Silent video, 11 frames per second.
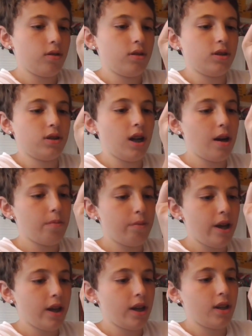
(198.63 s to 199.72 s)
stop
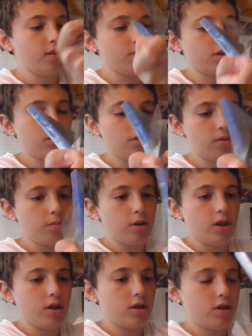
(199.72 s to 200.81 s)
packing them so
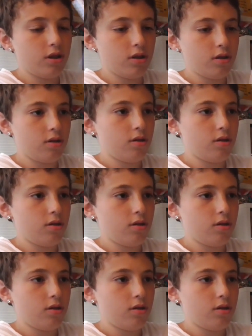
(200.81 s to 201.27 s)
much.